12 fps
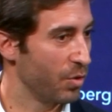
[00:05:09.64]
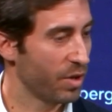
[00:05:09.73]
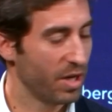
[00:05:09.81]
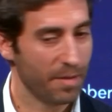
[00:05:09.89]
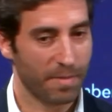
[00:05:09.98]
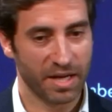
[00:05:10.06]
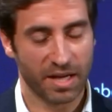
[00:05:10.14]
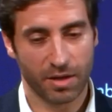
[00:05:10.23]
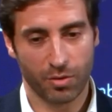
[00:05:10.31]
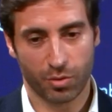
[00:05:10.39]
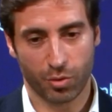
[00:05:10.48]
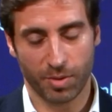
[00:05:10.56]
Okay, my
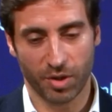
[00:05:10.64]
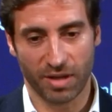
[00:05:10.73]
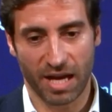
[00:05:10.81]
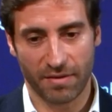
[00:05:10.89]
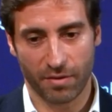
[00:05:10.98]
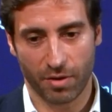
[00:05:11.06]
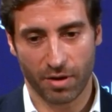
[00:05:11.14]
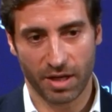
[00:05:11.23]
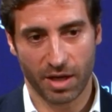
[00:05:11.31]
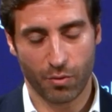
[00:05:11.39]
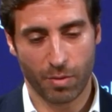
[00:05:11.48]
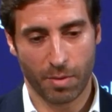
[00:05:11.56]
dad used to be a diver,
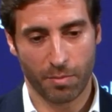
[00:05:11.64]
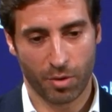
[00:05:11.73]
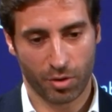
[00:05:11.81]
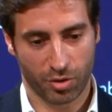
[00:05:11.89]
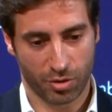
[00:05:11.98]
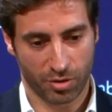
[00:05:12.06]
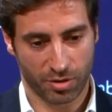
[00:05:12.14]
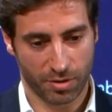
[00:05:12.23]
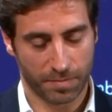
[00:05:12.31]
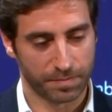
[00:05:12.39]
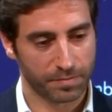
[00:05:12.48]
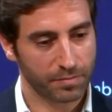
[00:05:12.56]
and I remember those uh,
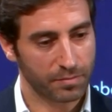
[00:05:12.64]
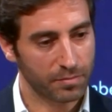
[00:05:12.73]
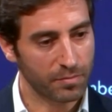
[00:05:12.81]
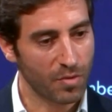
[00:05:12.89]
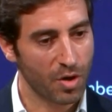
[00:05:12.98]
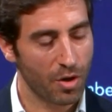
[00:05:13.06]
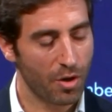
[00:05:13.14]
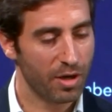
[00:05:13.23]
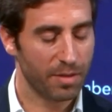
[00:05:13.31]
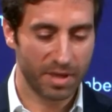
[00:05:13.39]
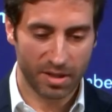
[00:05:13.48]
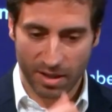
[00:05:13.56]

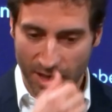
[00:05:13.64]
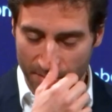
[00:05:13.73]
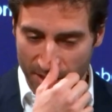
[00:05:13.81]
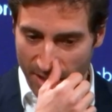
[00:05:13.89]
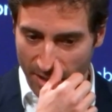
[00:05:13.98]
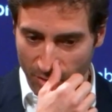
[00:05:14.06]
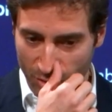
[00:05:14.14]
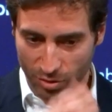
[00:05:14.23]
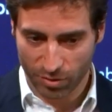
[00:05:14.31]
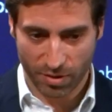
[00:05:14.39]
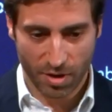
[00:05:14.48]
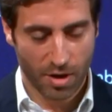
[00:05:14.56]
unlimited, I mean, like
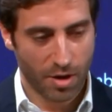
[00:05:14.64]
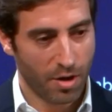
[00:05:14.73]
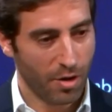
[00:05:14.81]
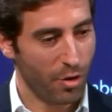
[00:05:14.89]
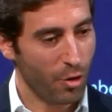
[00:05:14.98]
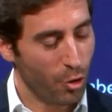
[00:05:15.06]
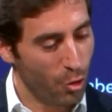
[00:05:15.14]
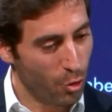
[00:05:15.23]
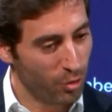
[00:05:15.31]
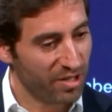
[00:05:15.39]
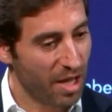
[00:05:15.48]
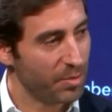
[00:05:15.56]
those uh,
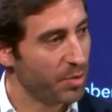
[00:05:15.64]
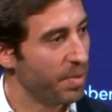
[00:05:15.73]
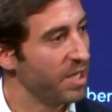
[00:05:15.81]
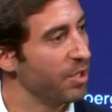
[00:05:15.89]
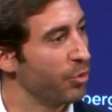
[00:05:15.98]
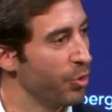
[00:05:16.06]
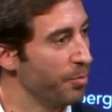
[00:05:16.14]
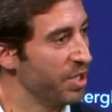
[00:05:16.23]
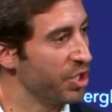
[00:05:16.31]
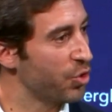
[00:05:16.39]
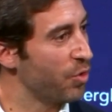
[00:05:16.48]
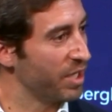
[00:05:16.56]
long time spending on a
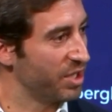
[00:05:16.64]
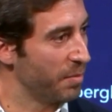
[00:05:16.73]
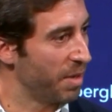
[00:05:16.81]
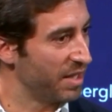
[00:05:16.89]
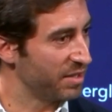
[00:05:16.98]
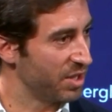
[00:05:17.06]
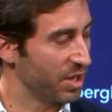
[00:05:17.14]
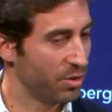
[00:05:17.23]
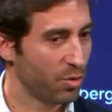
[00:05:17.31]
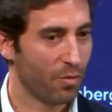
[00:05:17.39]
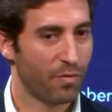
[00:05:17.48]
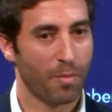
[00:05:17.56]
beach collecting plastic.
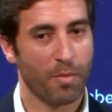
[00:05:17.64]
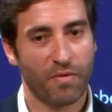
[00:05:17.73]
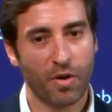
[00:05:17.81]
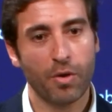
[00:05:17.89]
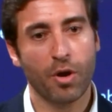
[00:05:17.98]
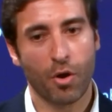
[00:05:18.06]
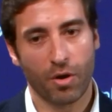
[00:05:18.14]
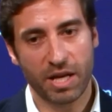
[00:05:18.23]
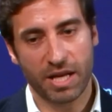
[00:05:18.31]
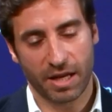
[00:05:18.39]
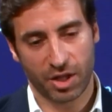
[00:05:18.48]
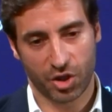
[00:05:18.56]
So from a very
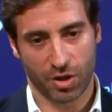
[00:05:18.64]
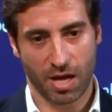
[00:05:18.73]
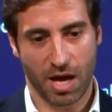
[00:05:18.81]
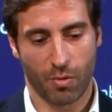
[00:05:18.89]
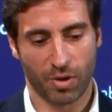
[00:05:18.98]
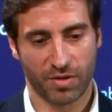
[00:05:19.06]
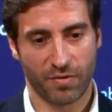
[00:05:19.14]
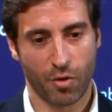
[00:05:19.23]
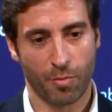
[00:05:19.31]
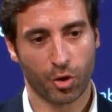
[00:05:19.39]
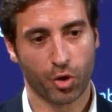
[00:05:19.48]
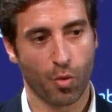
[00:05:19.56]
early age, I was
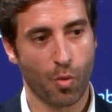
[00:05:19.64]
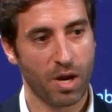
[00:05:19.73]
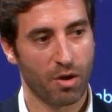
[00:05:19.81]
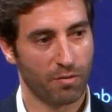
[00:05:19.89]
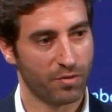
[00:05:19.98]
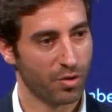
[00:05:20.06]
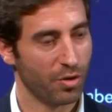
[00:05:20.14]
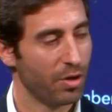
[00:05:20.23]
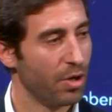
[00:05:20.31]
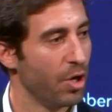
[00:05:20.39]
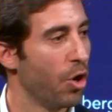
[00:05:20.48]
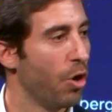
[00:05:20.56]
very much aware of the
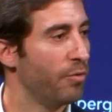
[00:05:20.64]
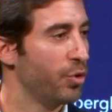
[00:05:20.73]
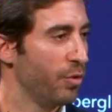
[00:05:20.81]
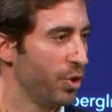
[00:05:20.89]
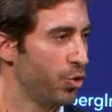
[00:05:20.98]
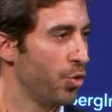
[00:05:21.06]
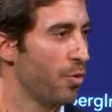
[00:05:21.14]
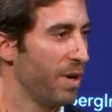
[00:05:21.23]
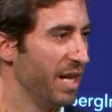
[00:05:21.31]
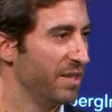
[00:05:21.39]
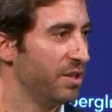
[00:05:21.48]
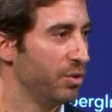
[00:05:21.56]
of the issue
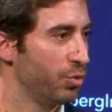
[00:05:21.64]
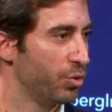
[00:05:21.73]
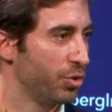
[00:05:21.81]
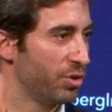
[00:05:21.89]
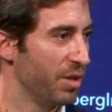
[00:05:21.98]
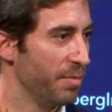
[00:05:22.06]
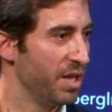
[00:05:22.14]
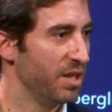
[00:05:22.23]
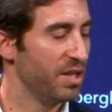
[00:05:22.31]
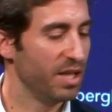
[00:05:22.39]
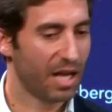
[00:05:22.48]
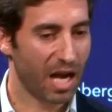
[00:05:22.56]
related to
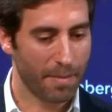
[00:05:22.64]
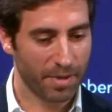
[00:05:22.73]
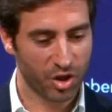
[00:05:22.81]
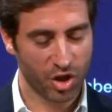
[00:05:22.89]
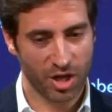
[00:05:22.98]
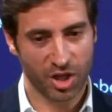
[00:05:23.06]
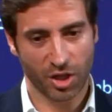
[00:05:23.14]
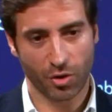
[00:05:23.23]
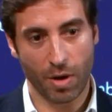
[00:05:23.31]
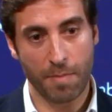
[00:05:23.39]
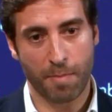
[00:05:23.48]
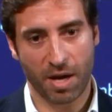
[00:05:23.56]
sustainability, climate change, and
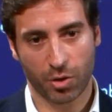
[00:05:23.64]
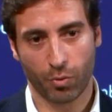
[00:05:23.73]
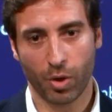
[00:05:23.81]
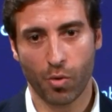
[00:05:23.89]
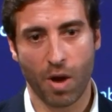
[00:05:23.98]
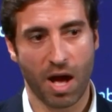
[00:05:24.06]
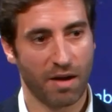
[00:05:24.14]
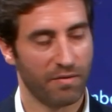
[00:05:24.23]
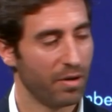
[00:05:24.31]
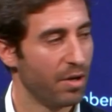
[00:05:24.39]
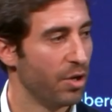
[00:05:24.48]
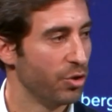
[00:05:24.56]
the impact we could have,
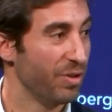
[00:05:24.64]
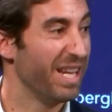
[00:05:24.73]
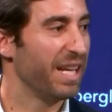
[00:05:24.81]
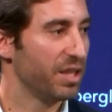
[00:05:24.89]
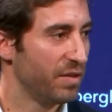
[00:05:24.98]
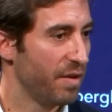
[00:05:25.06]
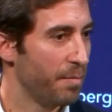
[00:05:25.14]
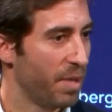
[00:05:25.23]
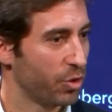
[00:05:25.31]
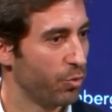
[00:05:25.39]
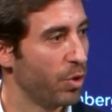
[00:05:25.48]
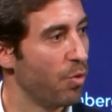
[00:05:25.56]
the negative
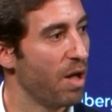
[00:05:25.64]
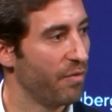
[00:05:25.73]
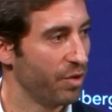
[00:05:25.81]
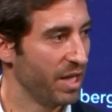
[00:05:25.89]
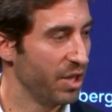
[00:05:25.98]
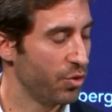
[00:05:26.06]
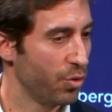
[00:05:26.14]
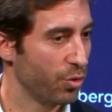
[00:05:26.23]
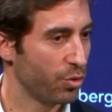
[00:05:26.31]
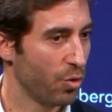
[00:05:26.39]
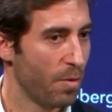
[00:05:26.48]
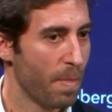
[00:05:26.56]
impact we could have on nature.
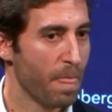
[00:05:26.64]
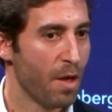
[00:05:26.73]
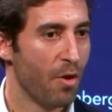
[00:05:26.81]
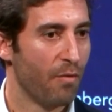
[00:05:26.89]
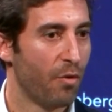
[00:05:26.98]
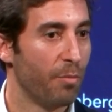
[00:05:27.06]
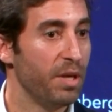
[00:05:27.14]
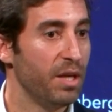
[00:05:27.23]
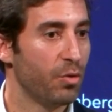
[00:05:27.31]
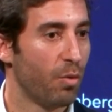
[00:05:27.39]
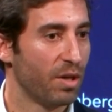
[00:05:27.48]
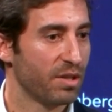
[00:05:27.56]
So for me,
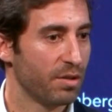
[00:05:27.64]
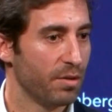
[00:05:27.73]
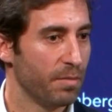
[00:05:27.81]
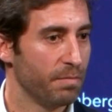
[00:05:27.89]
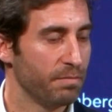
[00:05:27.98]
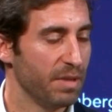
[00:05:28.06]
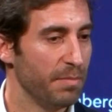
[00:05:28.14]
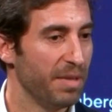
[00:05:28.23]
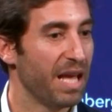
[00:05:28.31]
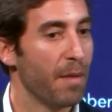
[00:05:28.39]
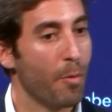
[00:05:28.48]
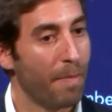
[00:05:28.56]
it was um, it
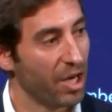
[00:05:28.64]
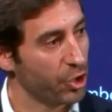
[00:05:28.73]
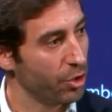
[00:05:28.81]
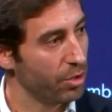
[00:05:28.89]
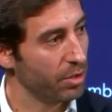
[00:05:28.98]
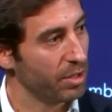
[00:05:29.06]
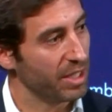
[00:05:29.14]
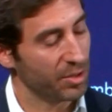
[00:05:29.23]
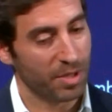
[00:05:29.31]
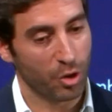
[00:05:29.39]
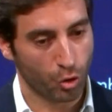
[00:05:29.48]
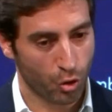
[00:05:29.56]
became a passion. It's
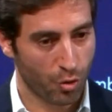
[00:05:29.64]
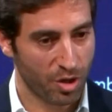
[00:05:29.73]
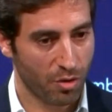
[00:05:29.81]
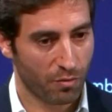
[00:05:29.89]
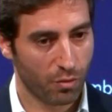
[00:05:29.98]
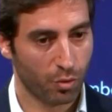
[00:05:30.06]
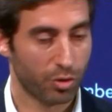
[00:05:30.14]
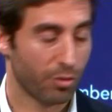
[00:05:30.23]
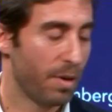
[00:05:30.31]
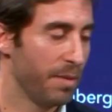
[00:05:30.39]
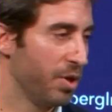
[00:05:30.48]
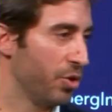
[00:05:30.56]
been a journey, of course. So
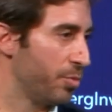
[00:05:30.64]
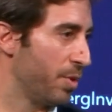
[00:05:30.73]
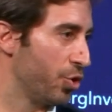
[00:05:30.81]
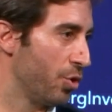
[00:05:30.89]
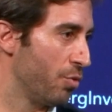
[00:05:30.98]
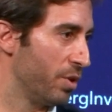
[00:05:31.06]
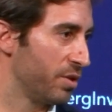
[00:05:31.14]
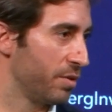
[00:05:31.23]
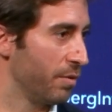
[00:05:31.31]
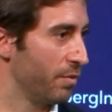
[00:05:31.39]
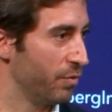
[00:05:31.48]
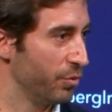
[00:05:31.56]
my biggest passion was
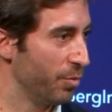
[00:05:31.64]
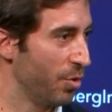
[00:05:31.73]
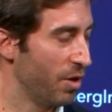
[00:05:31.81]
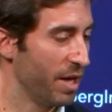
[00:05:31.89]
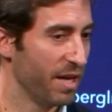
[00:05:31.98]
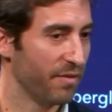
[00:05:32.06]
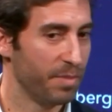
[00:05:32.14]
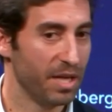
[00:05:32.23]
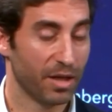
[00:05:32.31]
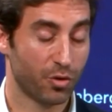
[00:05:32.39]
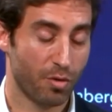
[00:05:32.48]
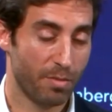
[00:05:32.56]
football, and I've been
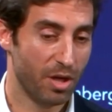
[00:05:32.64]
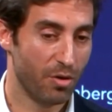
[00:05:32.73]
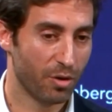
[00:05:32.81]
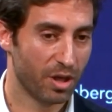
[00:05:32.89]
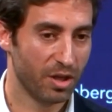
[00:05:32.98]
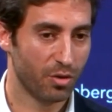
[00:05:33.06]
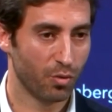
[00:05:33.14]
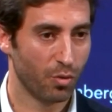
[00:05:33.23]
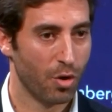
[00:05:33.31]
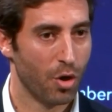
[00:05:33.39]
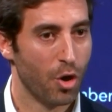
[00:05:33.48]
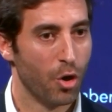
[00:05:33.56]
extremely lucky to
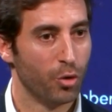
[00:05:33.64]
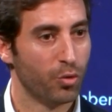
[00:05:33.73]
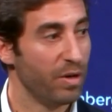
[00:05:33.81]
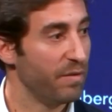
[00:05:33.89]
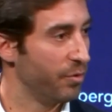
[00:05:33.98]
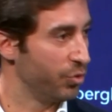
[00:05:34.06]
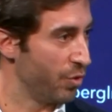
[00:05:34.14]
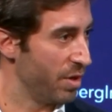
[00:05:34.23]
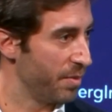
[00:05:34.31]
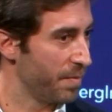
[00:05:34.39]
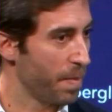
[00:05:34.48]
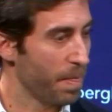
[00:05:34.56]
to live a
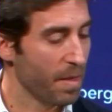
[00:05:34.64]
dream.